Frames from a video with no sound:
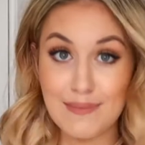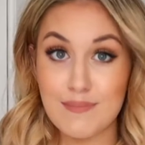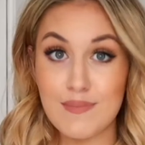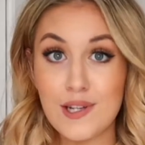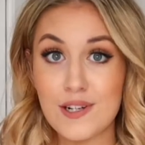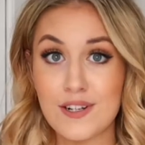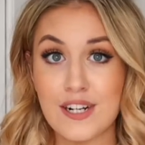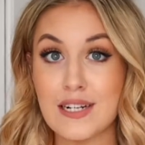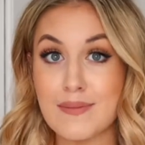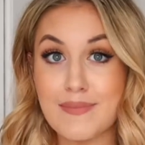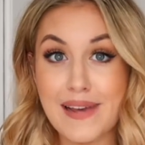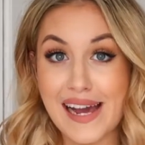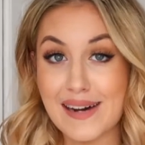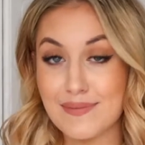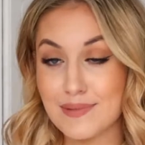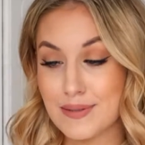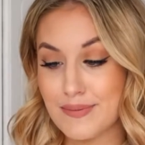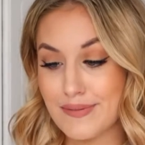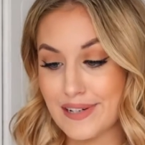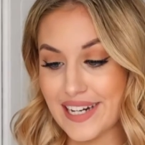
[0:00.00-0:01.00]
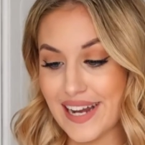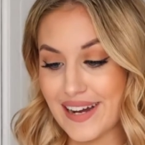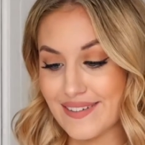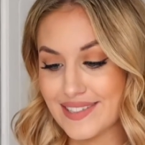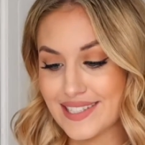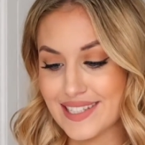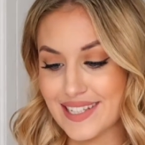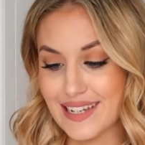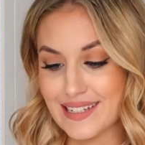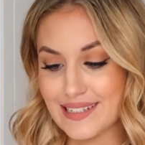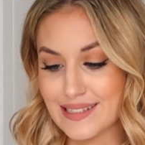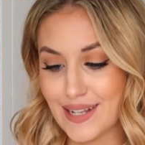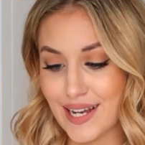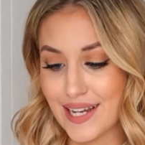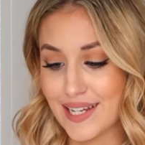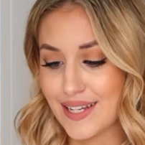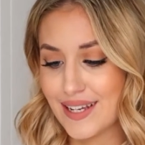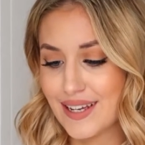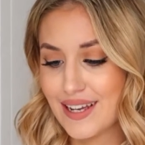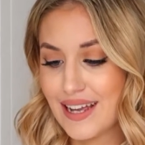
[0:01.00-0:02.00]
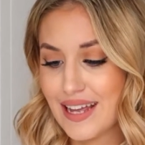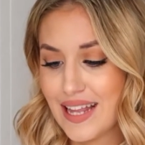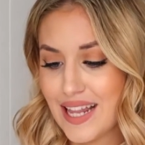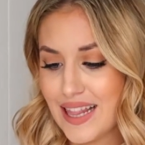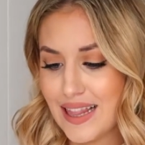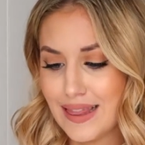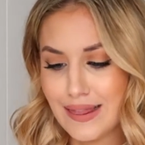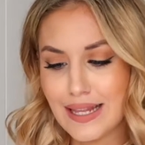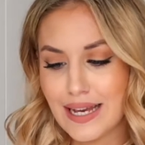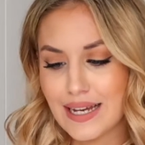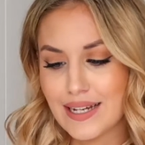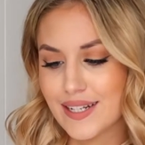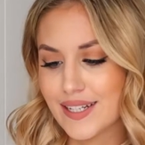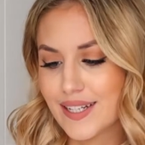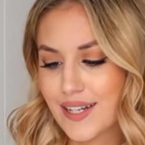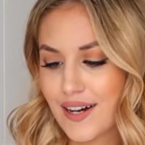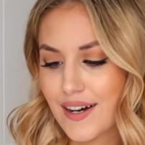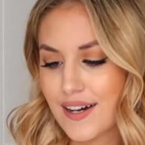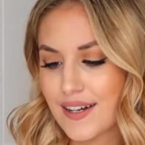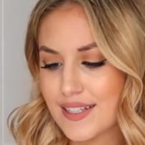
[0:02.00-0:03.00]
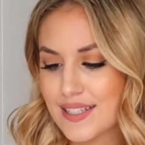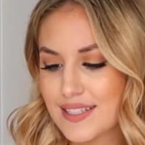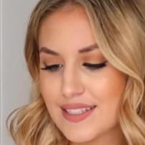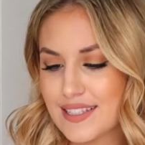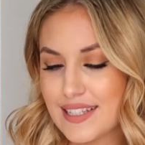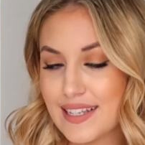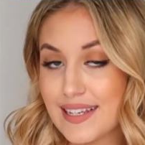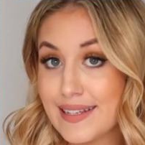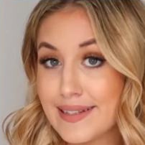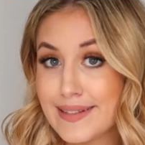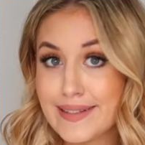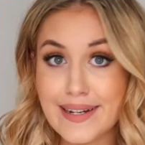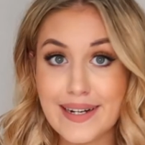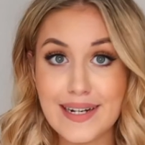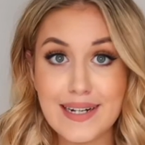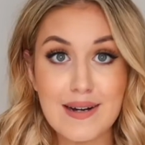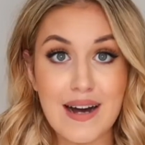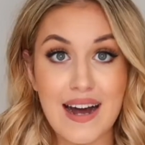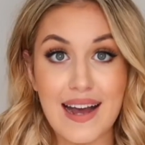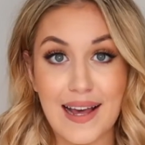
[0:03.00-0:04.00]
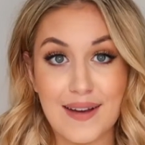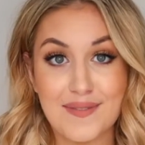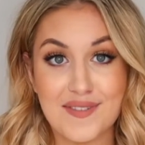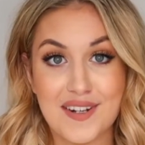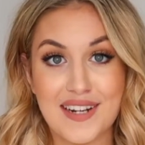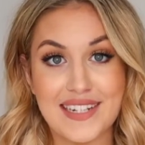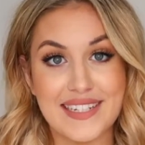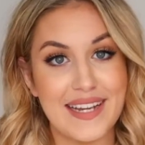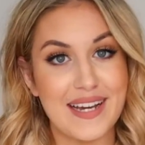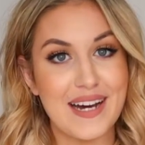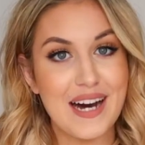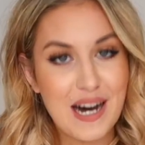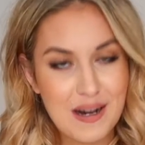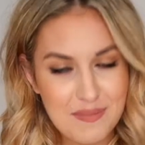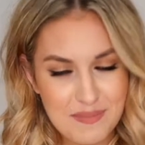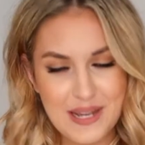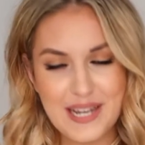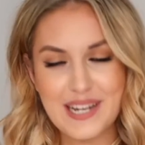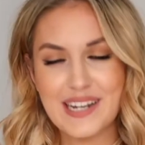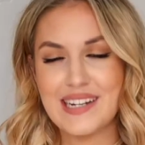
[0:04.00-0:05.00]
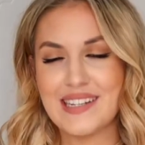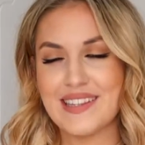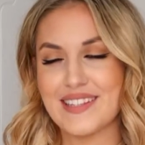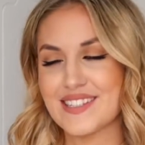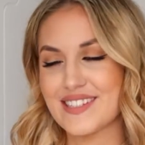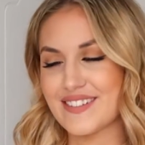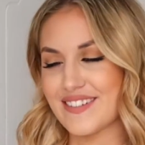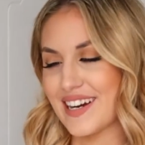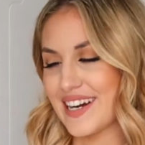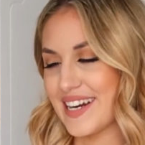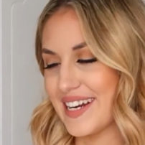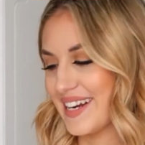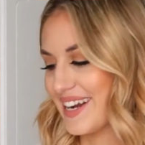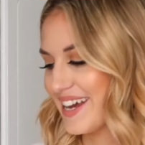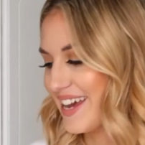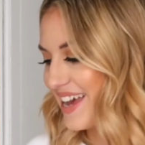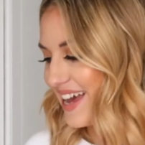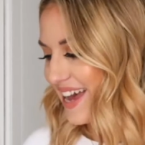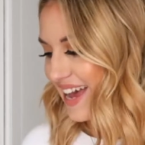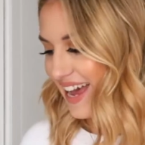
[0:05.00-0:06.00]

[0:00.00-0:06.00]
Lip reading: I'm not going to be able to pronounce it. It's like Le Garcina. I have no idea. I'll put it on the screen.